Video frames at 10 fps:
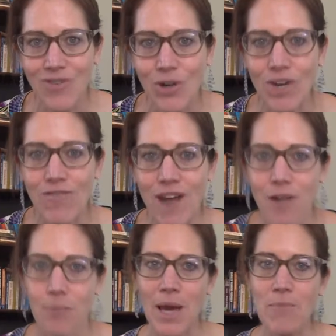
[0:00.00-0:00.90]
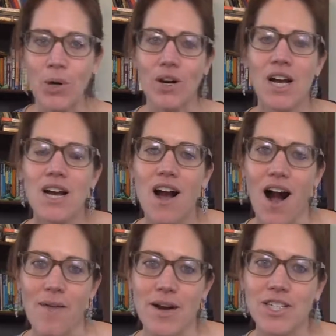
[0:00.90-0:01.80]
for your final paper.
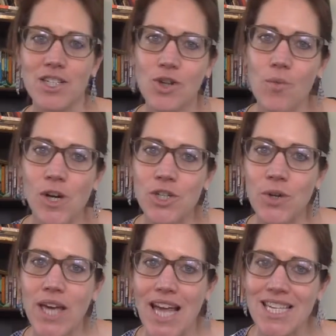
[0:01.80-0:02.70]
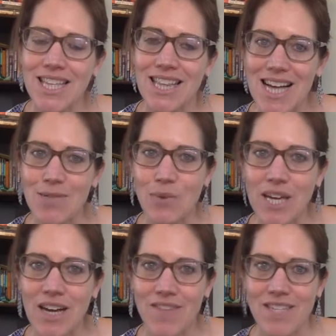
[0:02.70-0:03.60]
I just don't want you to get to the last
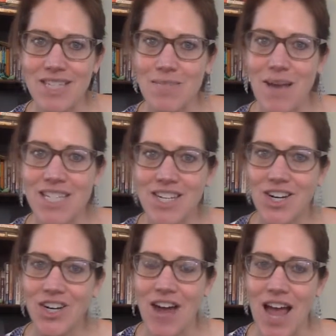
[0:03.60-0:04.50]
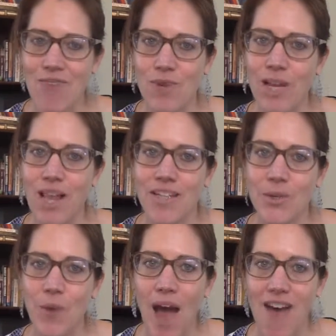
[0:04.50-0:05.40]
week of the semester and realize
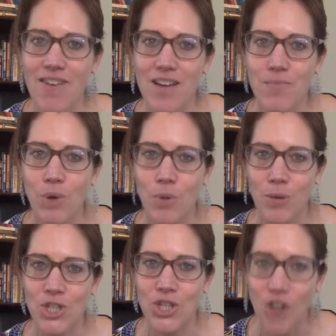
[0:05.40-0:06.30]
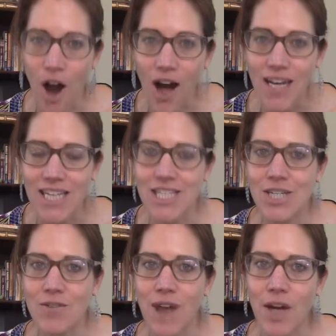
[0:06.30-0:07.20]
you haven't put much thought into
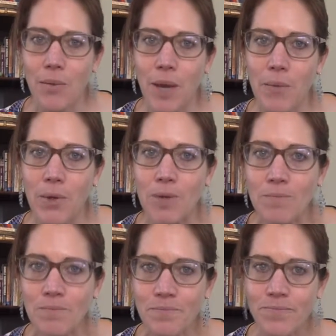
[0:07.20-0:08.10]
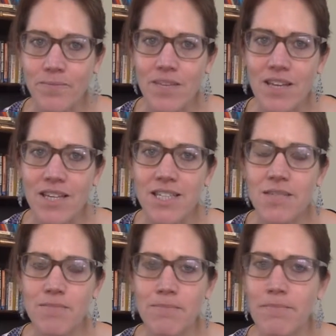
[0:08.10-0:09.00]
your final paper.
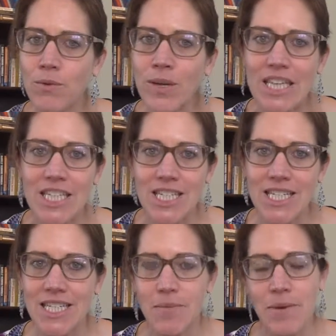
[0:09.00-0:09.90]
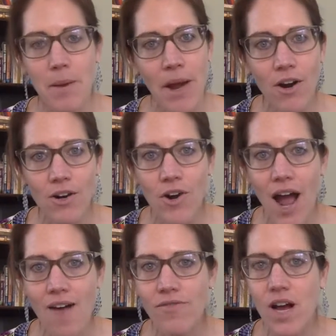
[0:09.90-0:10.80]
This really just needs to be a
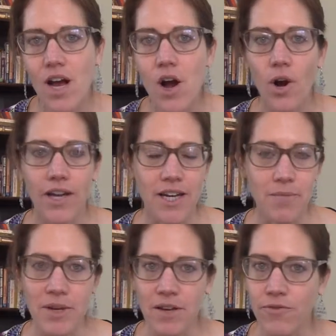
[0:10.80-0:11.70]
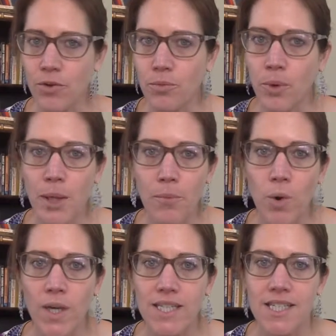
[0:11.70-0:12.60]
paragraph. It could be a few bullet
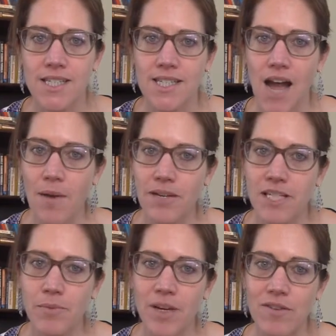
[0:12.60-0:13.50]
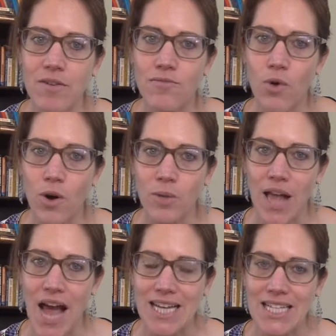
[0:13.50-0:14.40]
points. It does not need to be in a formal
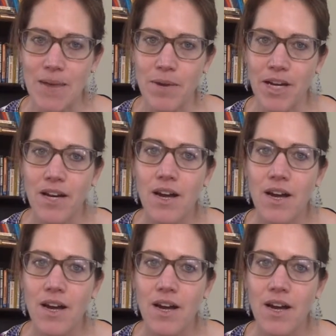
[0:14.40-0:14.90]
academic